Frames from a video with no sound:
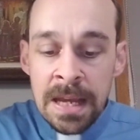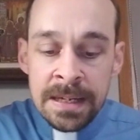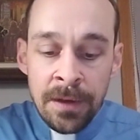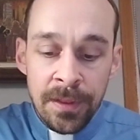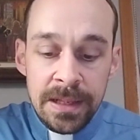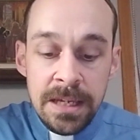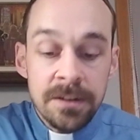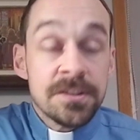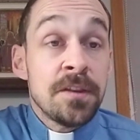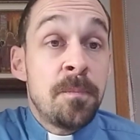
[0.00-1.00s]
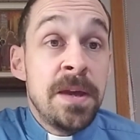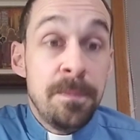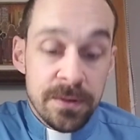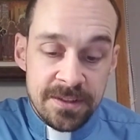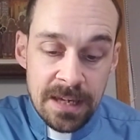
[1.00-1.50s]
Now the leaders of the
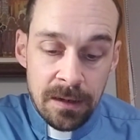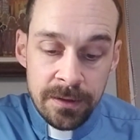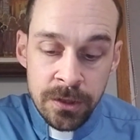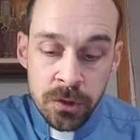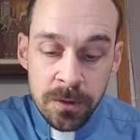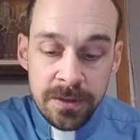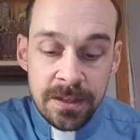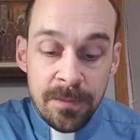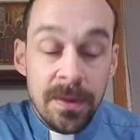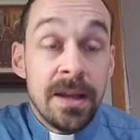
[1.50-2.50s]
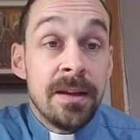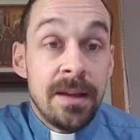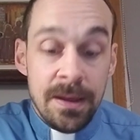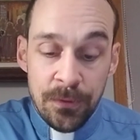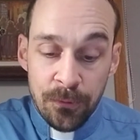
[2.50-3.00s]
people settled in Jerusalem.
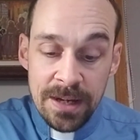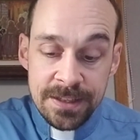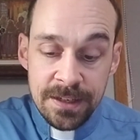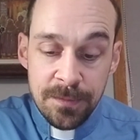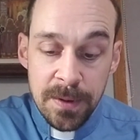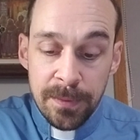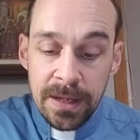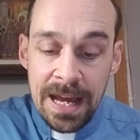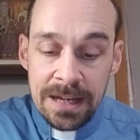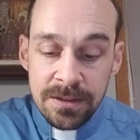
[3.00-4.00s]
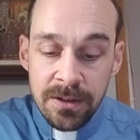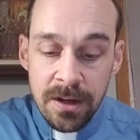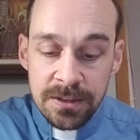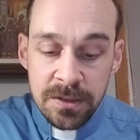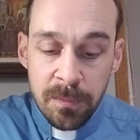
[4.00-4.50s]
The rest of the people cast
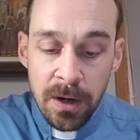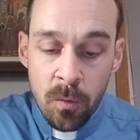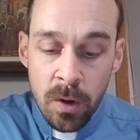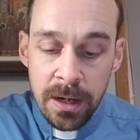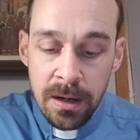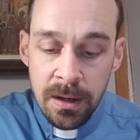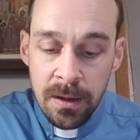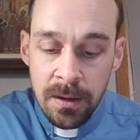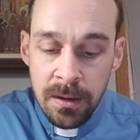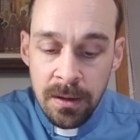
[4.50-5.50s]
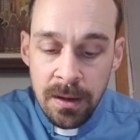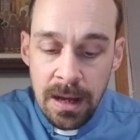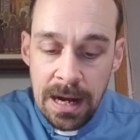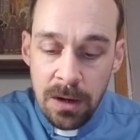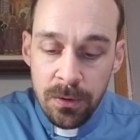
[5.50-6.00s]
lots to bring one
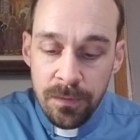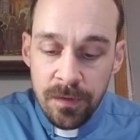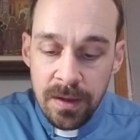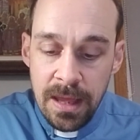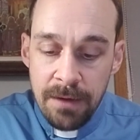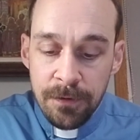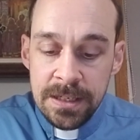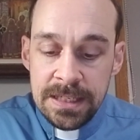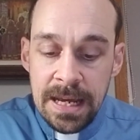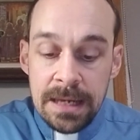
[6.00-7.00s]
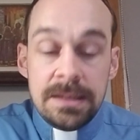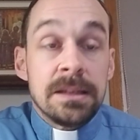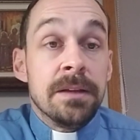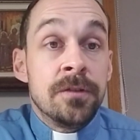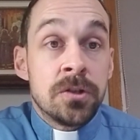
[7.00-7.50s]
out of every 10 to
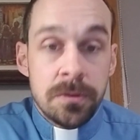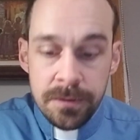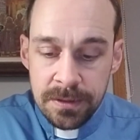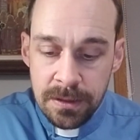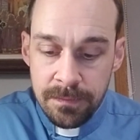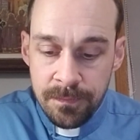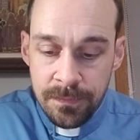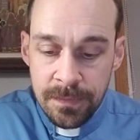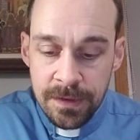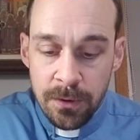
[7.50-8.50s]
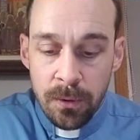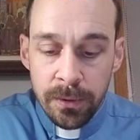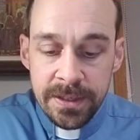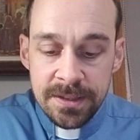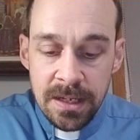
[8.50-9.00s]
live in Jerusalem, the
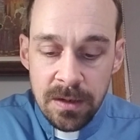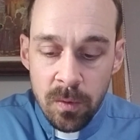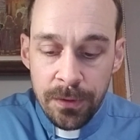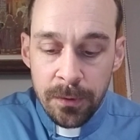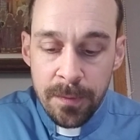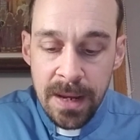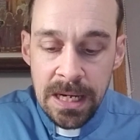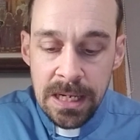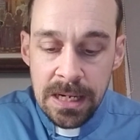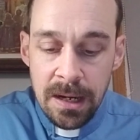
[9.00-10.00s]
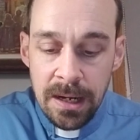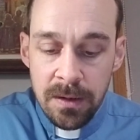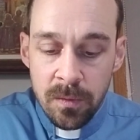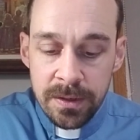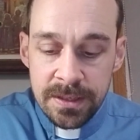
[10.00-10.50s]
holy city, while the remaining 9
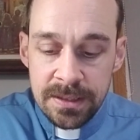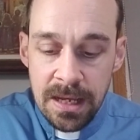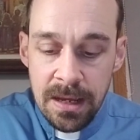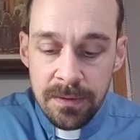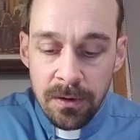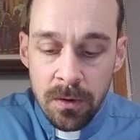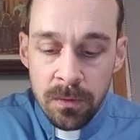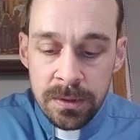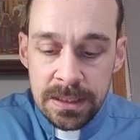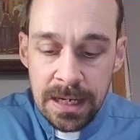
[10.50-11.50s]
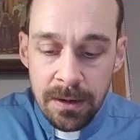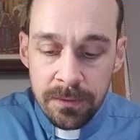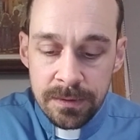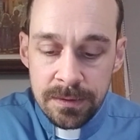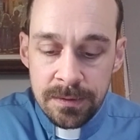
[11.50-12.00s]
were to stay in their own
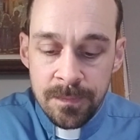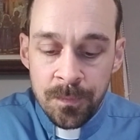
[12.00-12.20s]
towns.